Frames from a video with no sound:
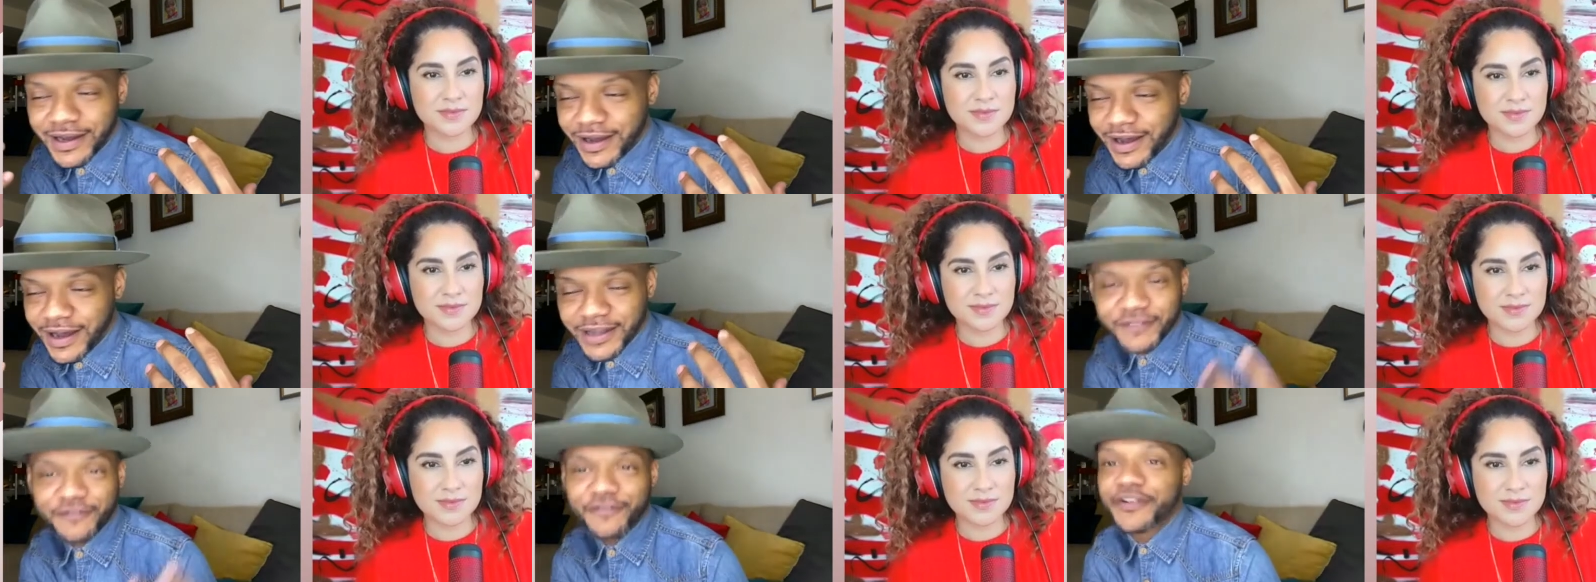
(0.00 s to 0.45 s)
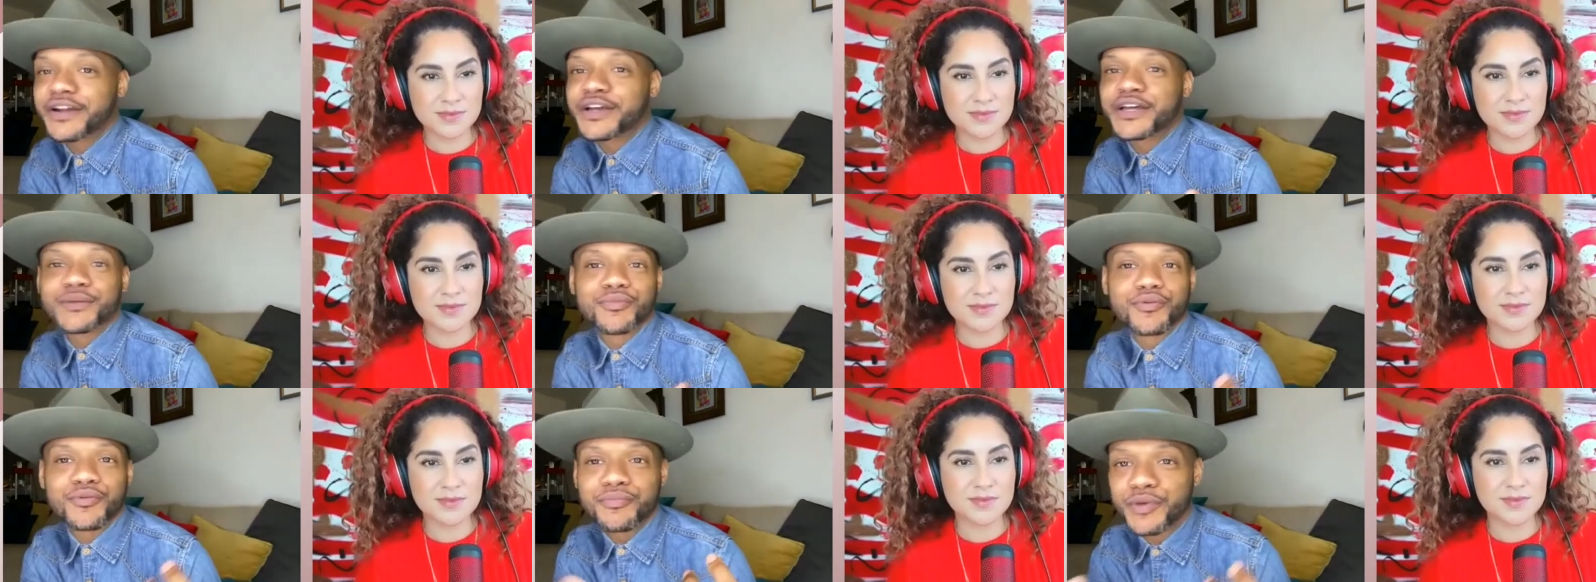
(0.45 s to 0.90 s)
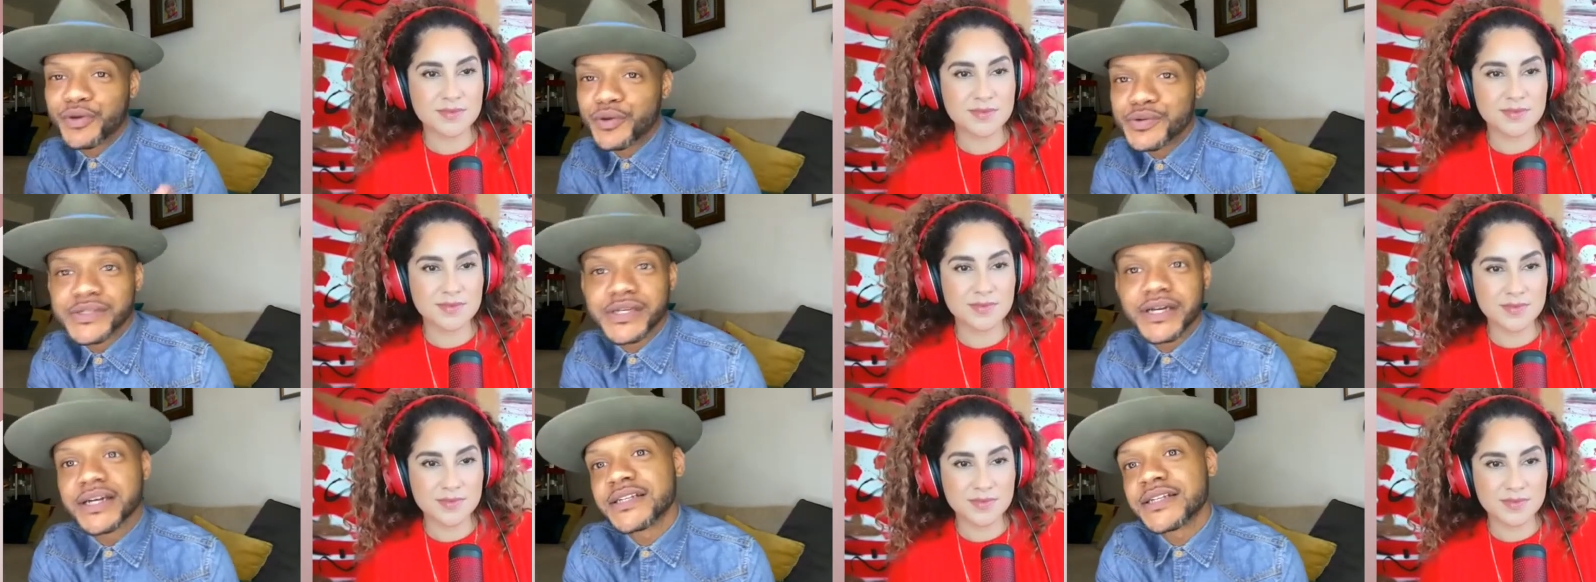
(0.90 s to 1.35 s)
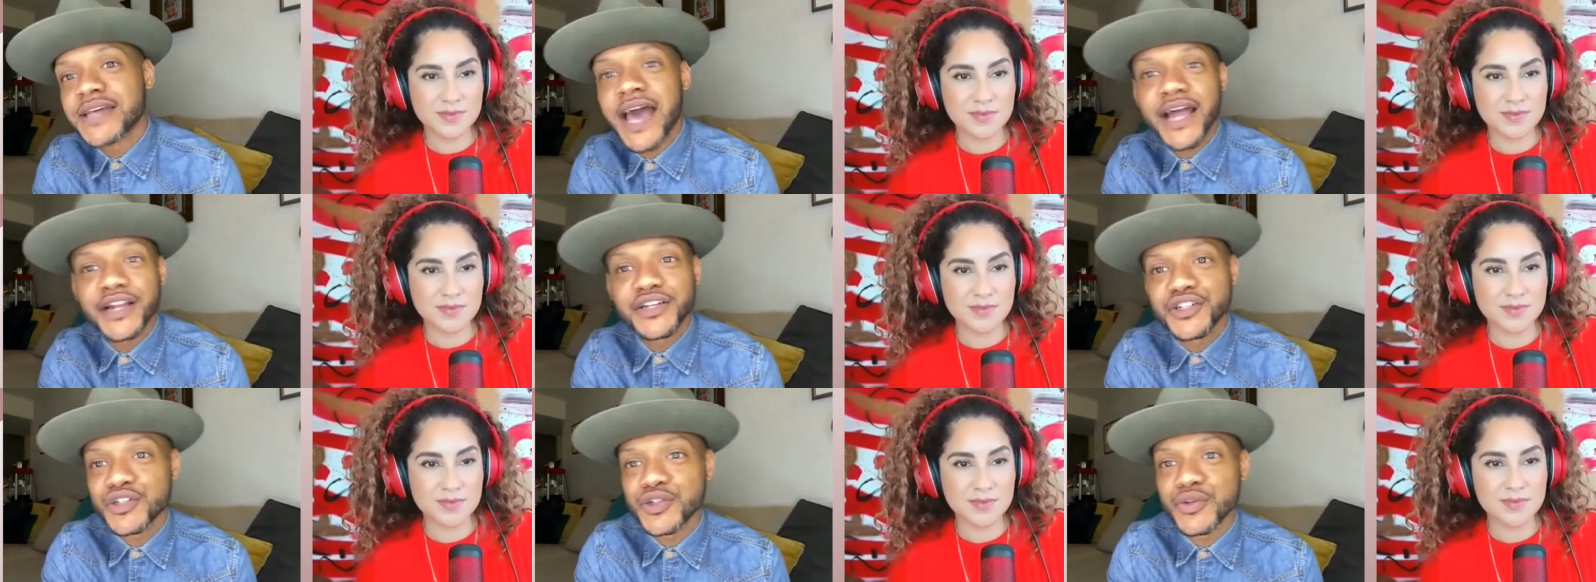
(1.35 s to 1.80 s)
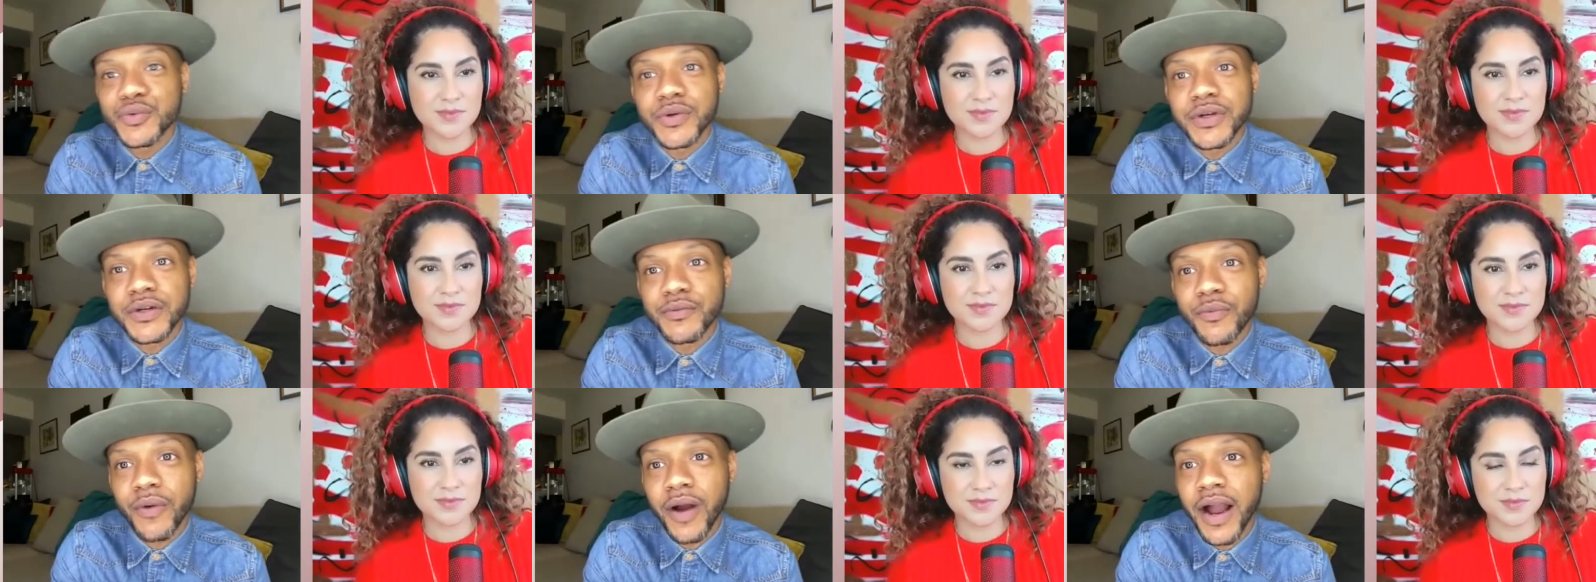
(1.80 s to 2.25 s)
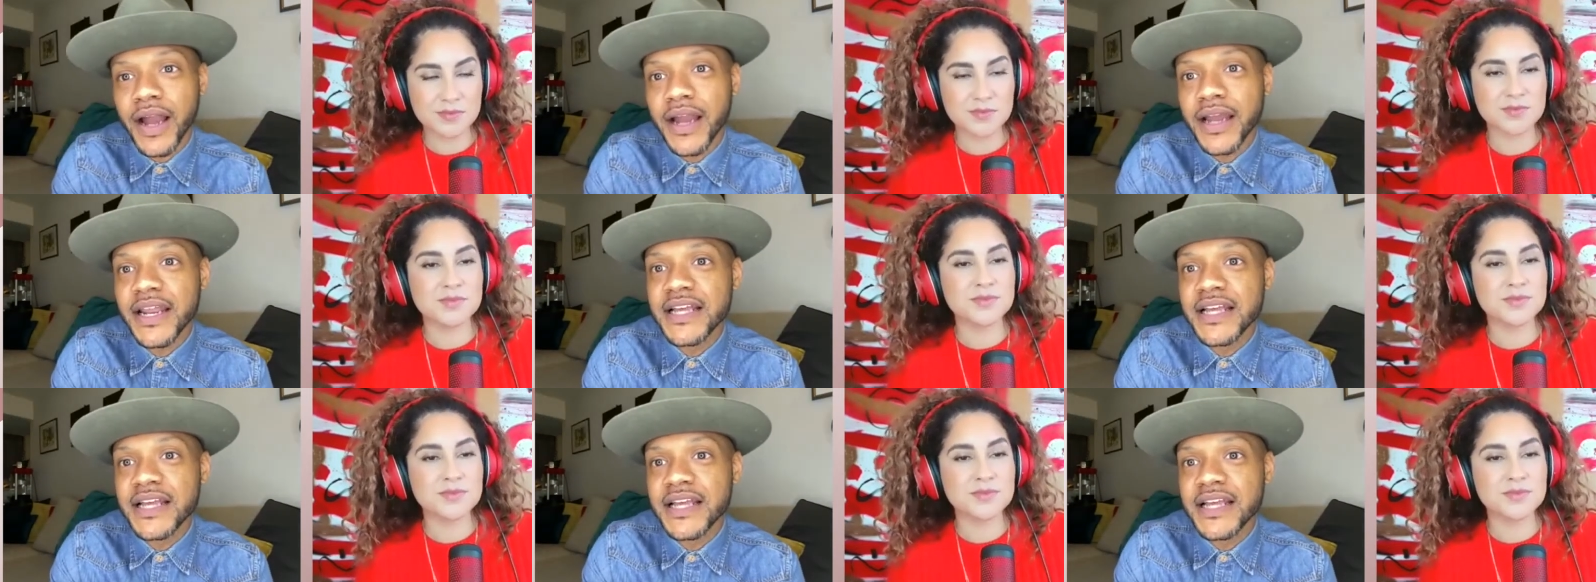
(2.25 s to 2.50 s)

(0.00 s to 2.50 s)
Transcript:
Speaker 1: unforgettable music attached to it, right?